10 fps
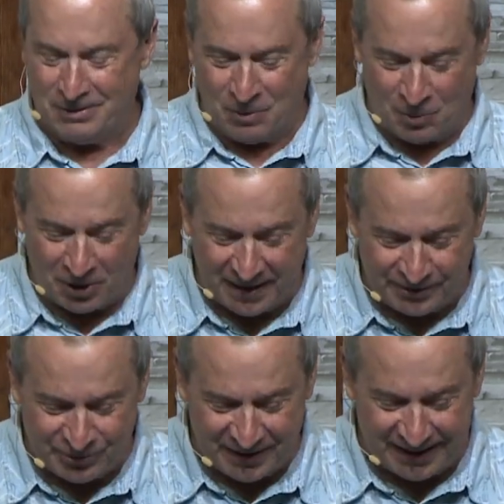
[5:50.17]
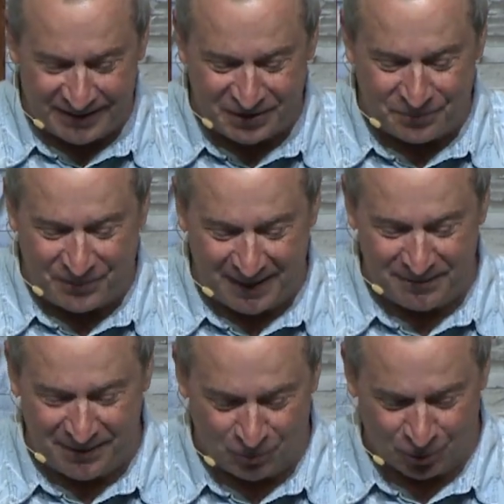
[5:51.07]
We're entering into
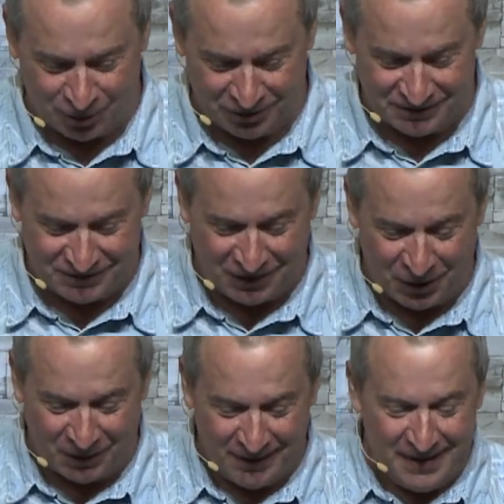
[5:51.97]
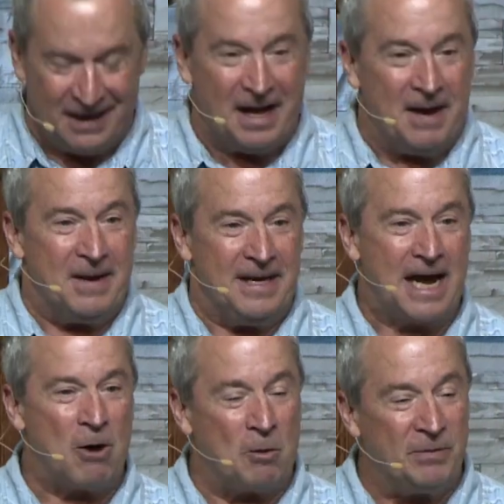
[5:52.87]
baby wars. So
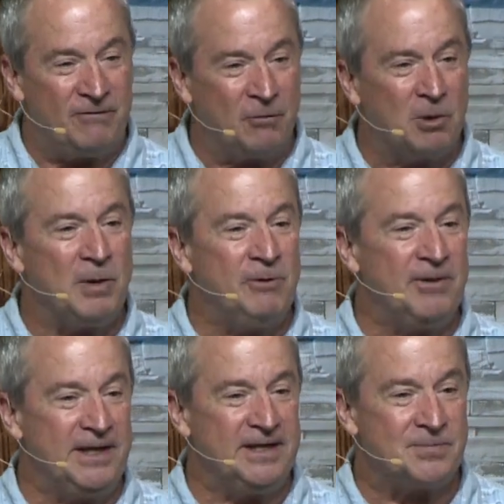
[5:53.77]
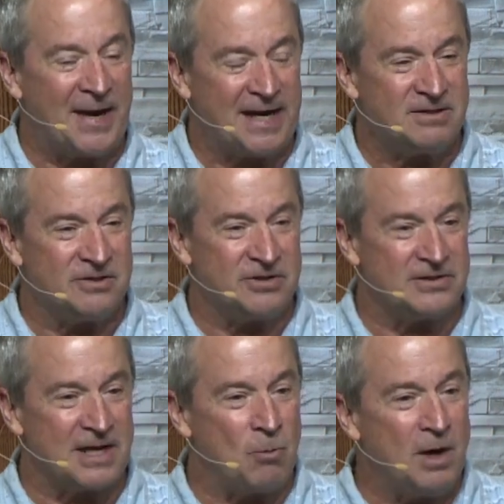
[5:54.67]
now, before we read these passages,
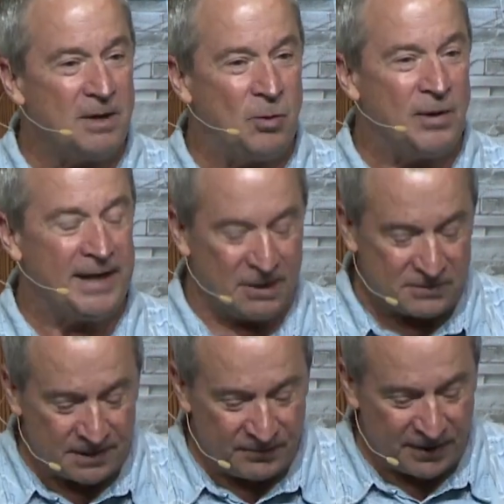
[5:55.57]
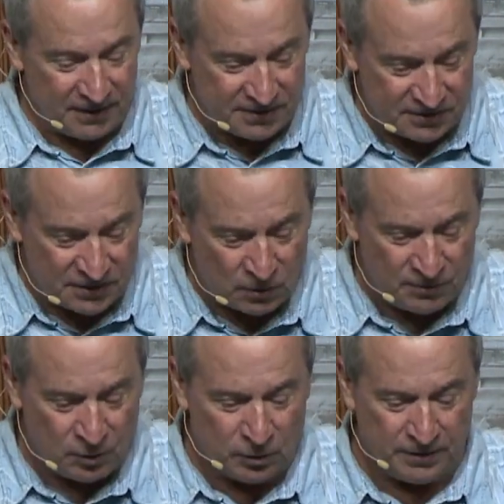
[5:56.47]
I want to point out something that's so
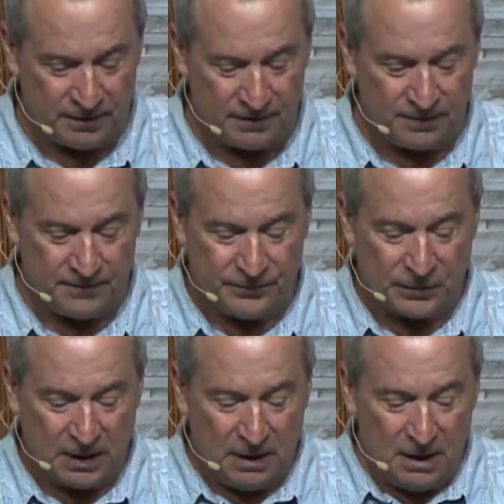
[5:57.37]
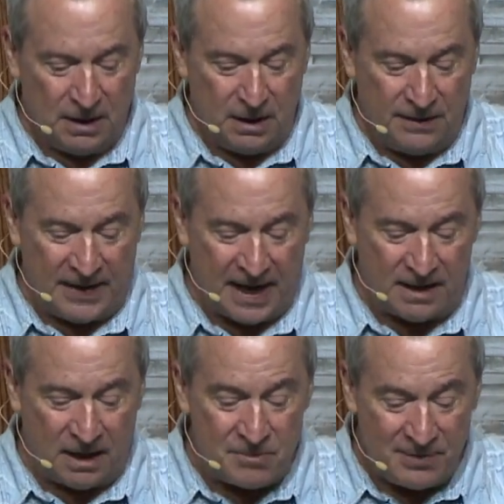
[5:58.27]
important that
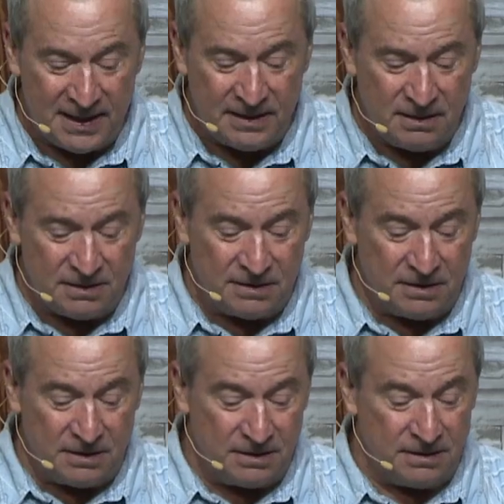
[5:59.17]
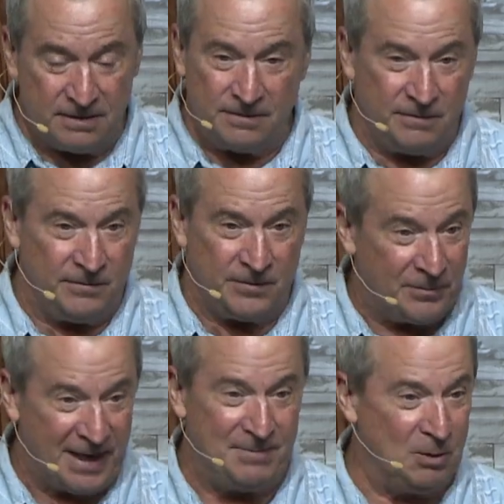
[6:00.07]
amid the
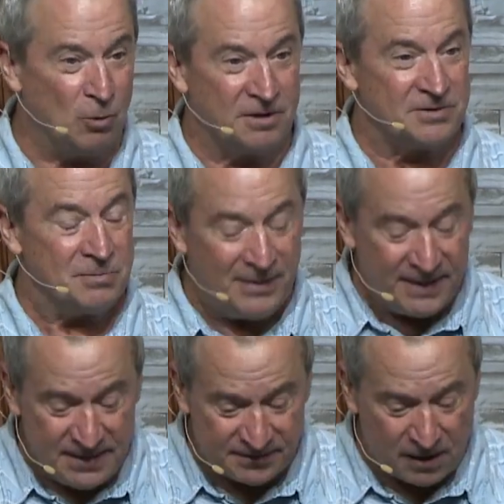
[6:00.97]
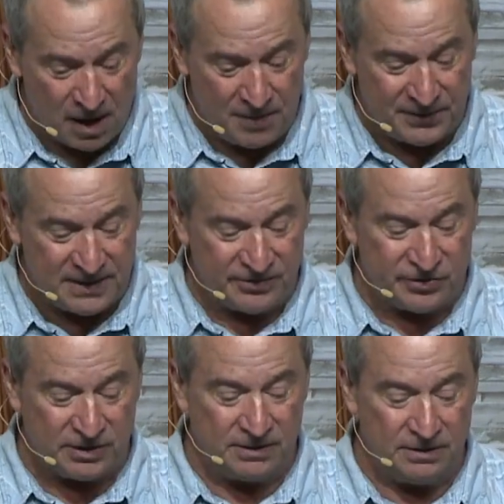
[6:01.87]
baby wars, amid this
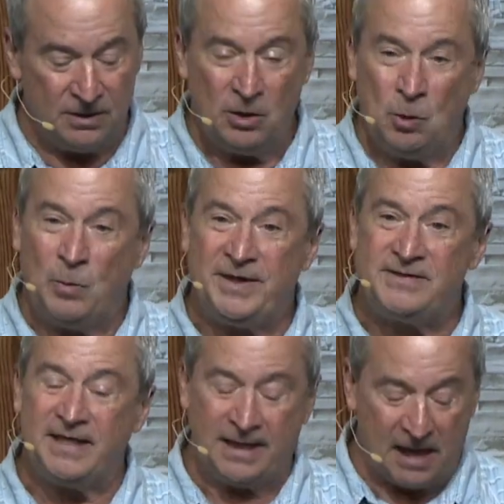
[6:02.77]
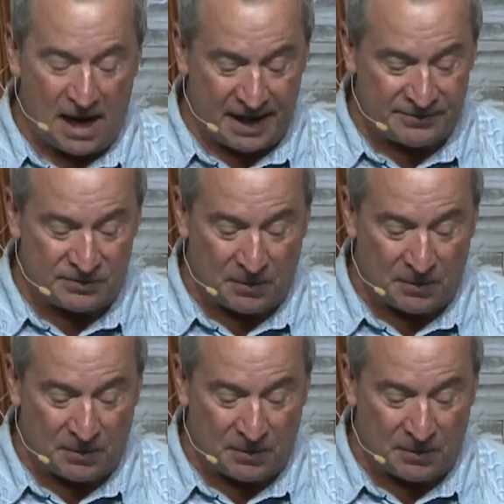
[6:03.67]
competition, we see God's